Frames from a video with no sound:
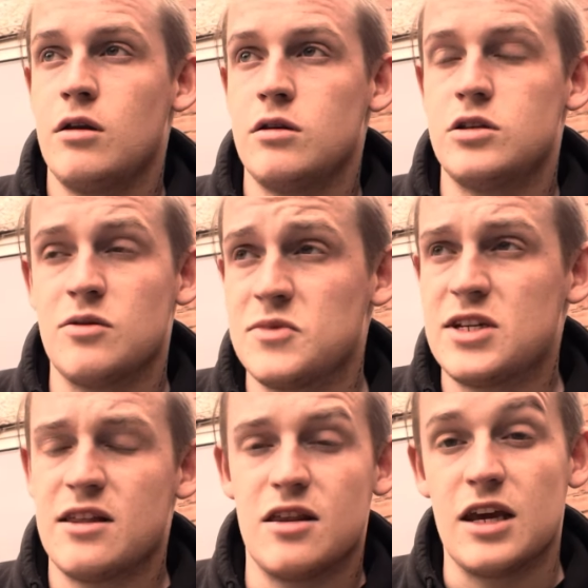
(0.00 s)
Dom
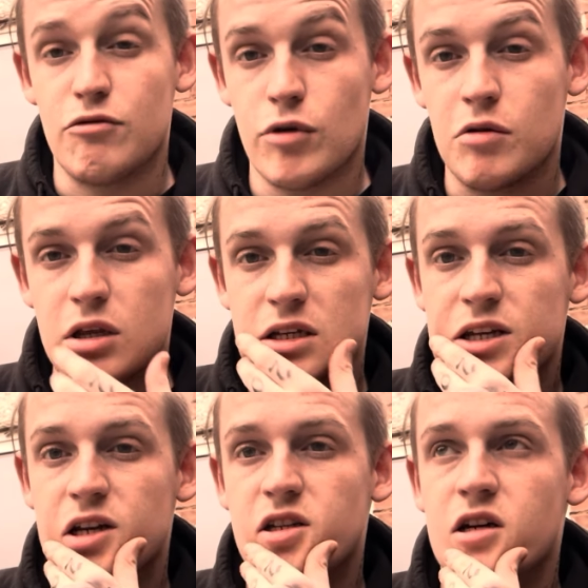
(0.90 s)
said that he wrote this
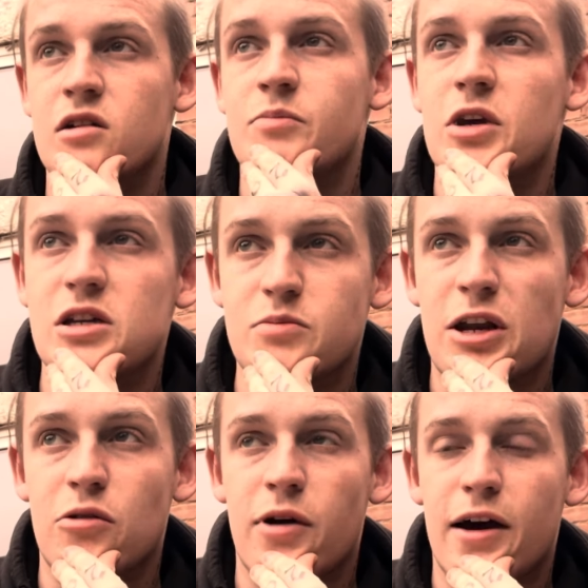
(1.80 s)
at a time that his
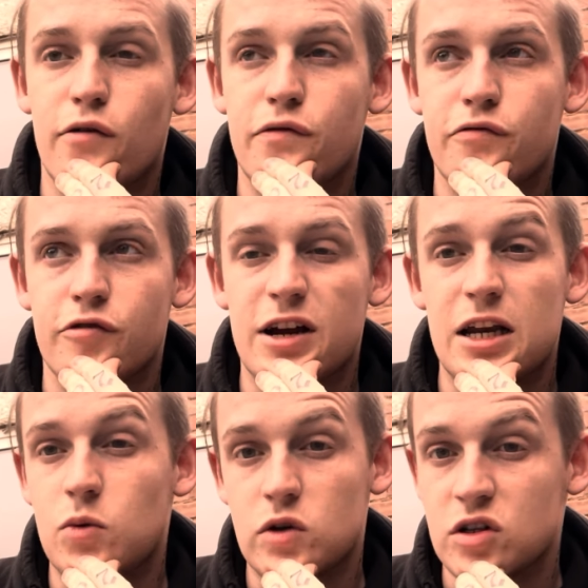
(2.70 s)
mental health really
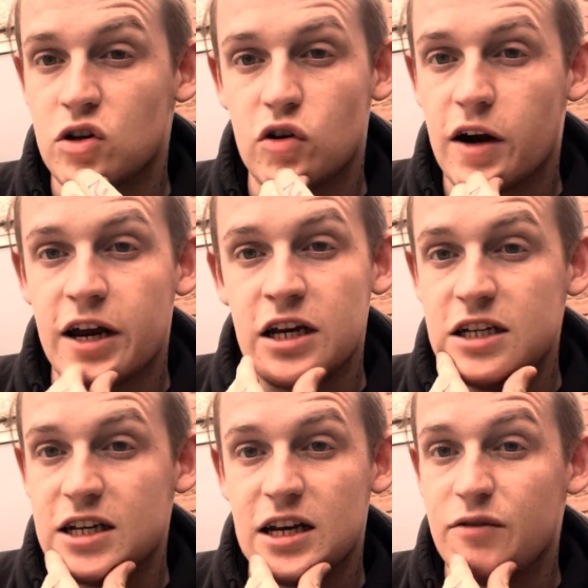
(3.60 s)
wasn't great and he
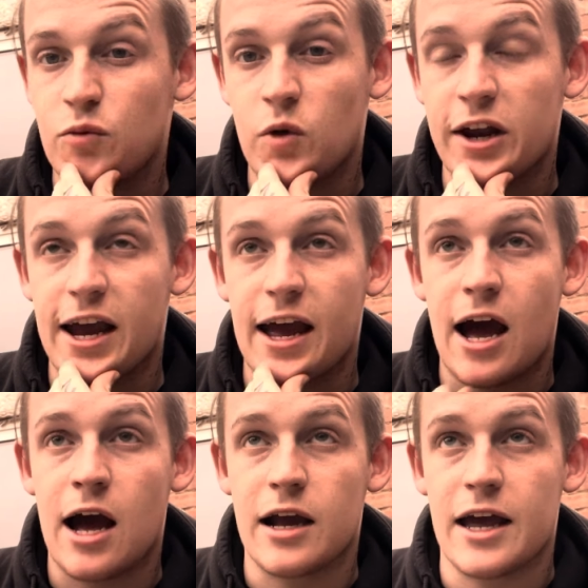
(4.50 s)
didn't even want to
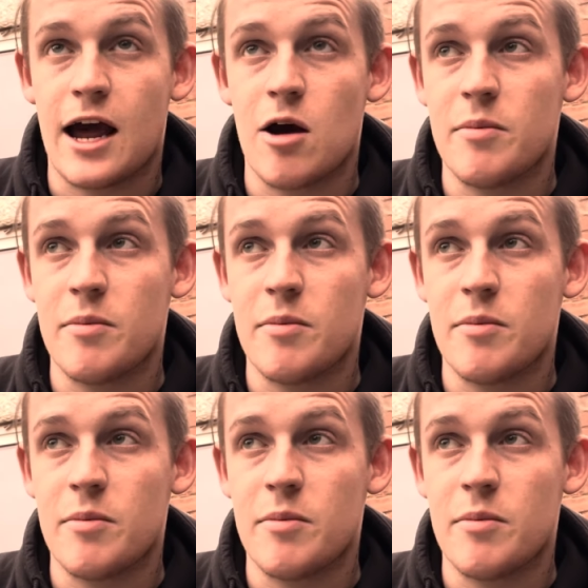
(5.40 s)
get out of